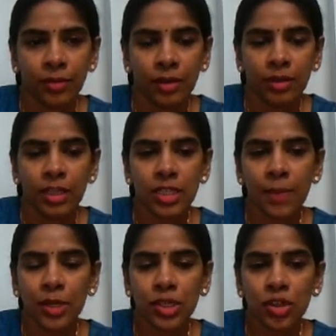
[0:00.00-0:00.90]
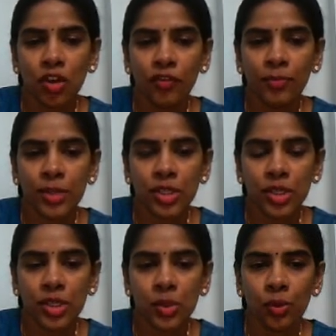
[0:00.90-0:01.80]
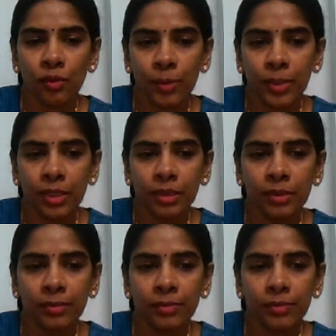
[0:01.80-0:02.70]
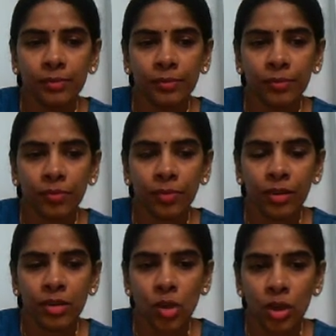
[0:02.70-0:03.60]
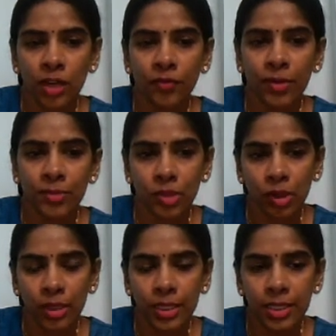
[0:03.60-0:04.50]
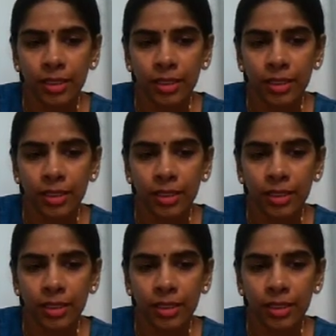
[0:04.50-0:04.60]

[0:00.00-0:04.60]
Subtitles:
The separation of mixtures will be solid from solid,